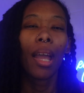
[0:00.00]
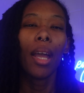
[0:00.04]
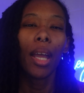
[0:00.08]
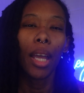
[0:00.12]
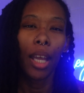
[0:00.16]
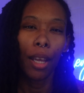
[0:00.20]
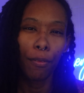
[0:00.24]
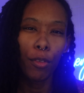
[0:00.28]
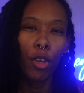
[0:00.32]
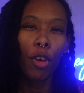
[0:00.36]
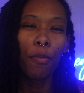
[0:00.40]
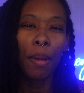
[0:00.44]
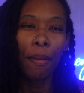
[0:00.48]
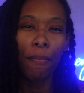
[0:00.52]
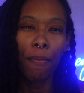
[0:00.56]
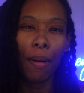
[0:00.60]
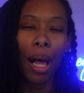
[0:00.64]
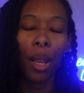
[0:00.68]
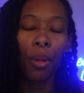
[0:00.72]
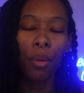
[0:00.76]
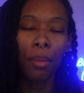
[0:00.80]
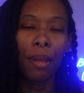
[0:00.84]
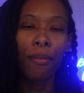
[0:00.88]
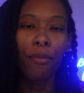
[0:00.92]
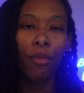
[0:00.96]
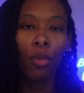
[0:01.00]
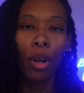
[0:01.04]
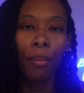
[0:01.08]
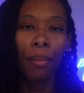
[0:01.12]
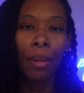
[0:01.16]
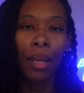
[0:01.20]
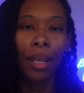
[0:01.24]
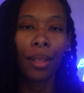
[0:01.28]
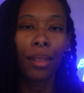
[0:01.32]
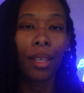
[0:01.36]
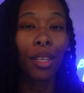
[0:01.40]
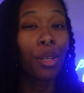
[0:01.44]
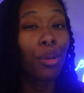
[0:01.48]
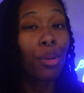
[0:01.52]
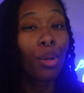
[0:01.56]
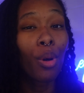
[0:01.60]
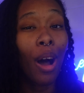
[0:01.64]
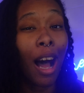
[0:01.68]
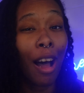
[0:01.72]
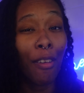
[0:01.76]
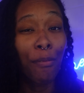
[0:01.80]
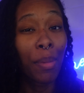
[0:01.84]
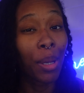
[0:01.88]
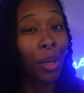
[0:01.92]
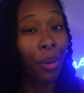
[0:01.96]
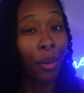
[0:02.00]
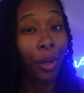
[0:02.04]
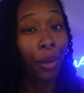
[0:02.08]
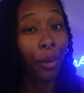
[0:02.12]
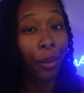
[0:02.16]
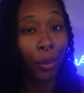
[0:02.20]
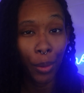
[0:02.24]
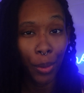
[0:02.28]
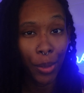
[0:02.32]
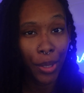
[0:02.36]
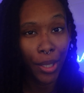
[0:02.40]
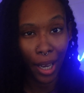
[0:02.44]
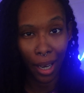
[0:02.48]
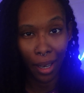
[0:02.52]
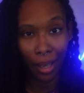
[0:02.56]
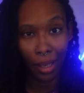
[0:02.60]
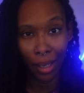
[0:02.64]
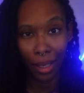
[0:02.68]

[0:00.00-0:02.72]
If you've been following me for a minute, then you know I've been on a crusade